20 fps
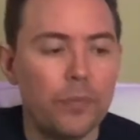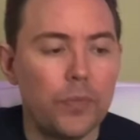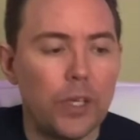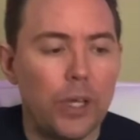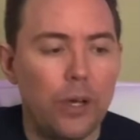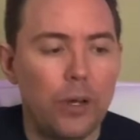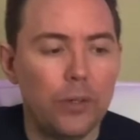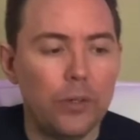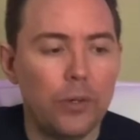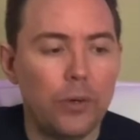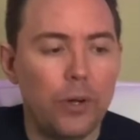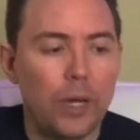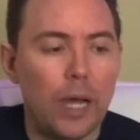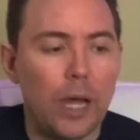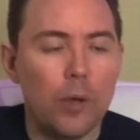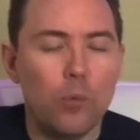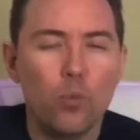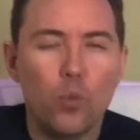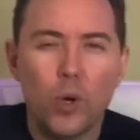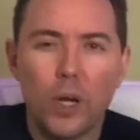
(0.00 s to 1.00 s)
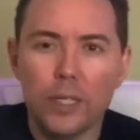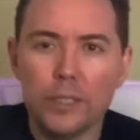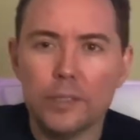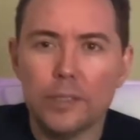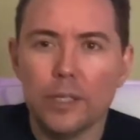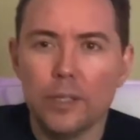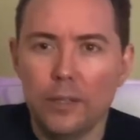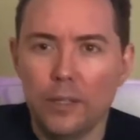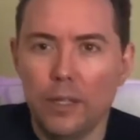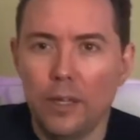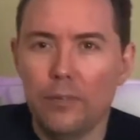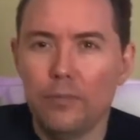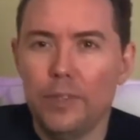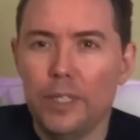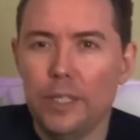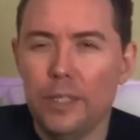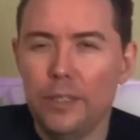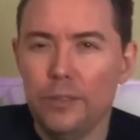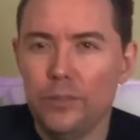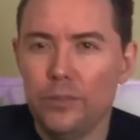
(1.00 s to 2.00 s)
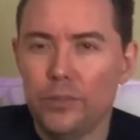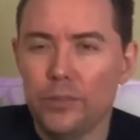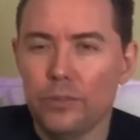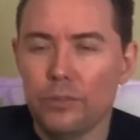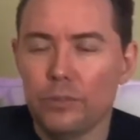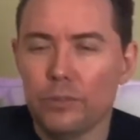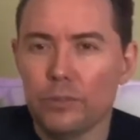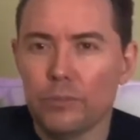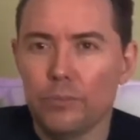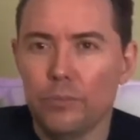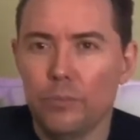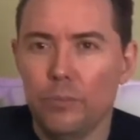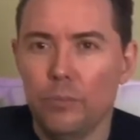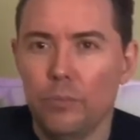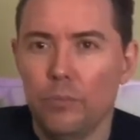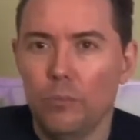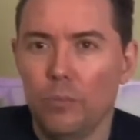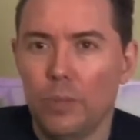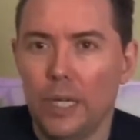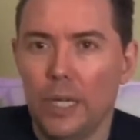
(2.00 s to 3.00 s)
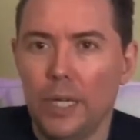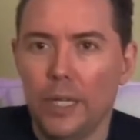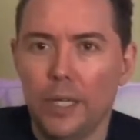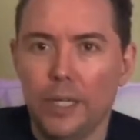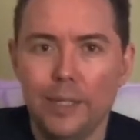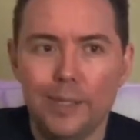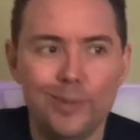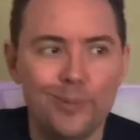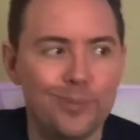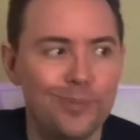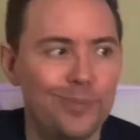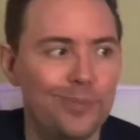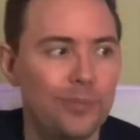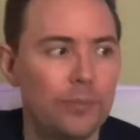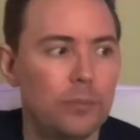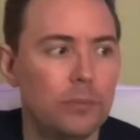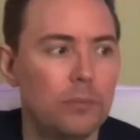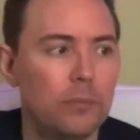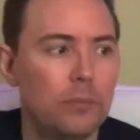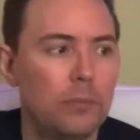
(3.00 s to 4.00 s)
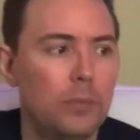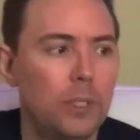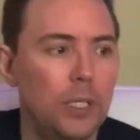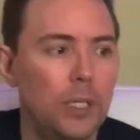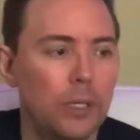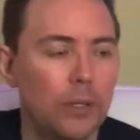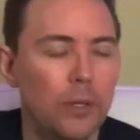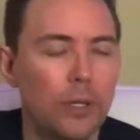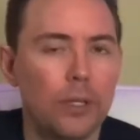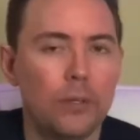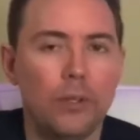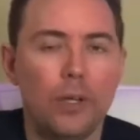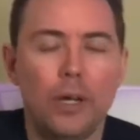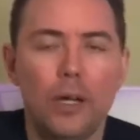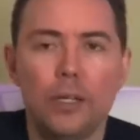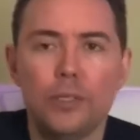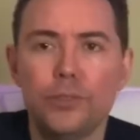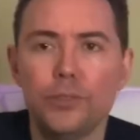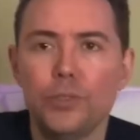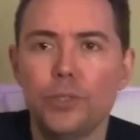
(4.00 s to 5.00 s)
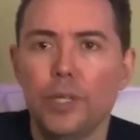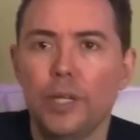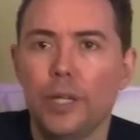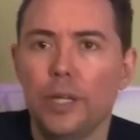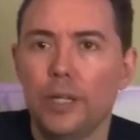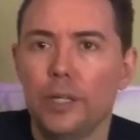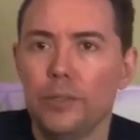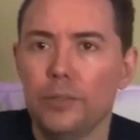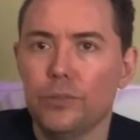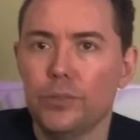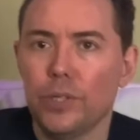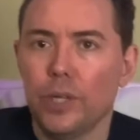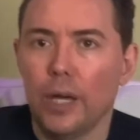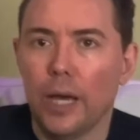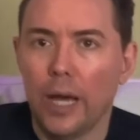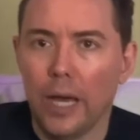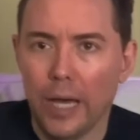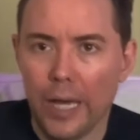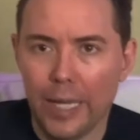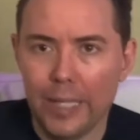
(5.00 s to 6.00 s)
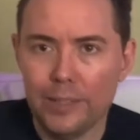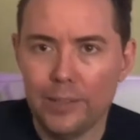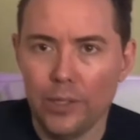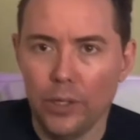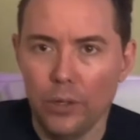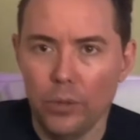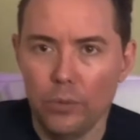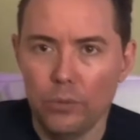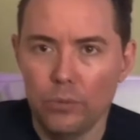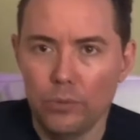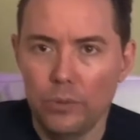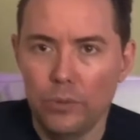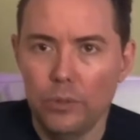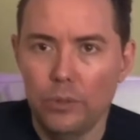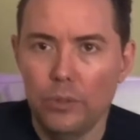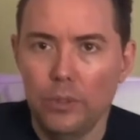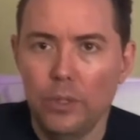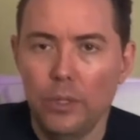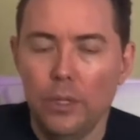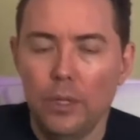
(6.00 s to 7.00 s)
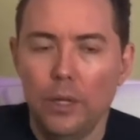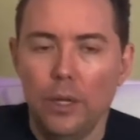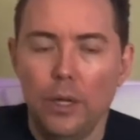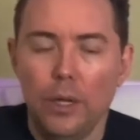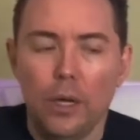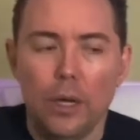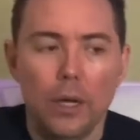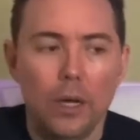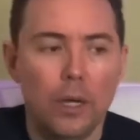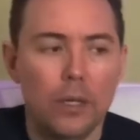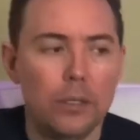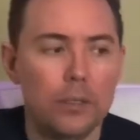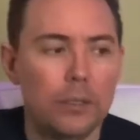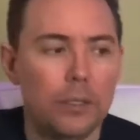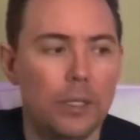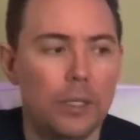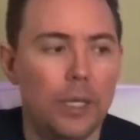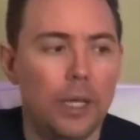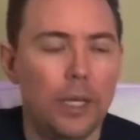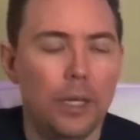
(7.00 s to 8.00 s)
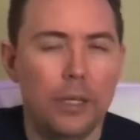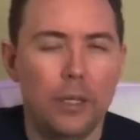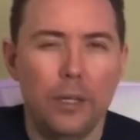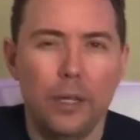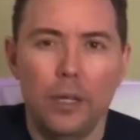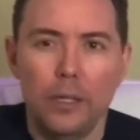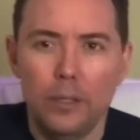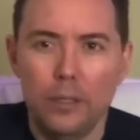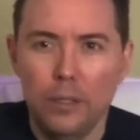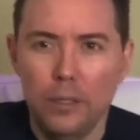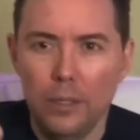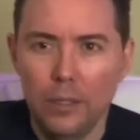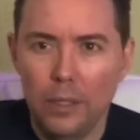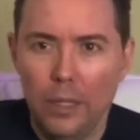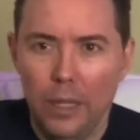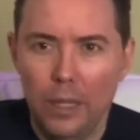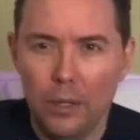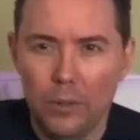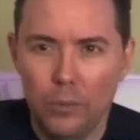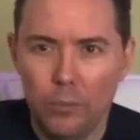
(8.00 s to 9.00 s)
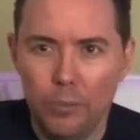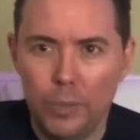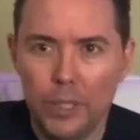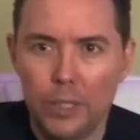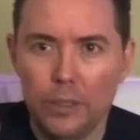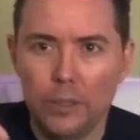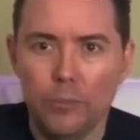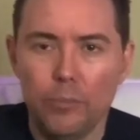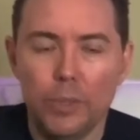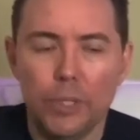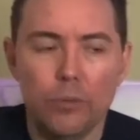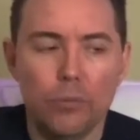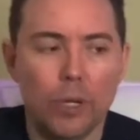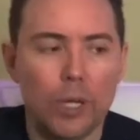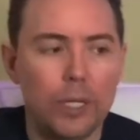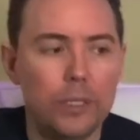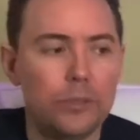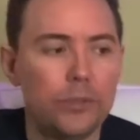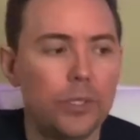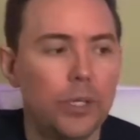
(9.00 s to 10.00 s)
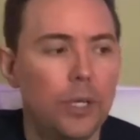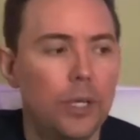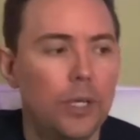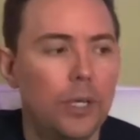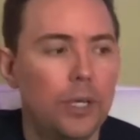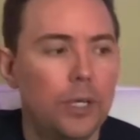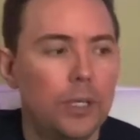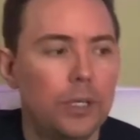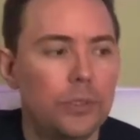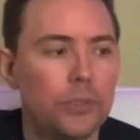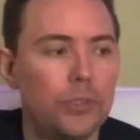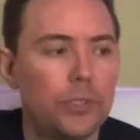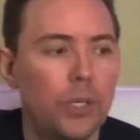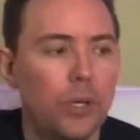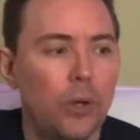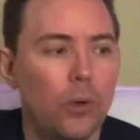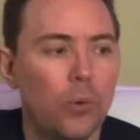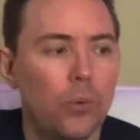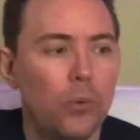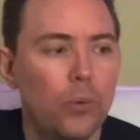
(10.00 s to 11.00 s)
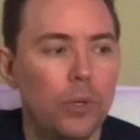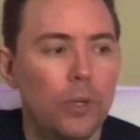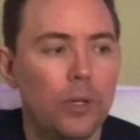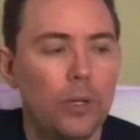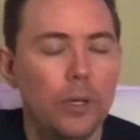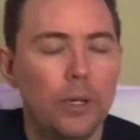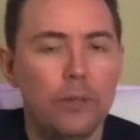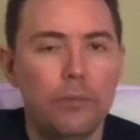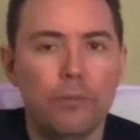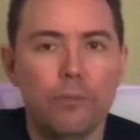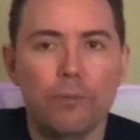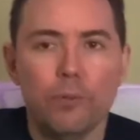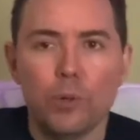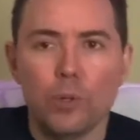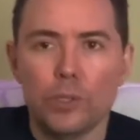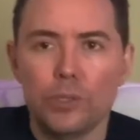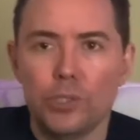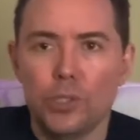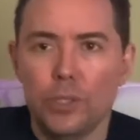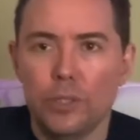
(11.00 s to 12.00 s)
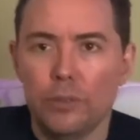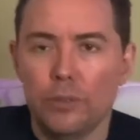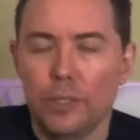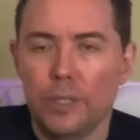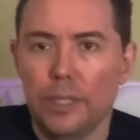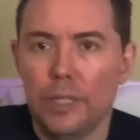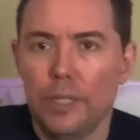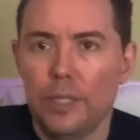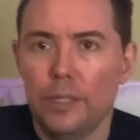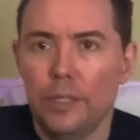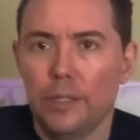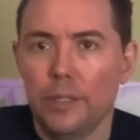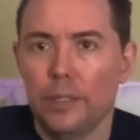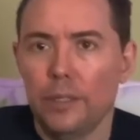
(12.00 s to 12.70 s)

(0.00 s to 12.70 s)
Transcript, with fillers: although I want to love these, my hearing loss is high tone uh, and a little bit of the mid range. So, unfortunately,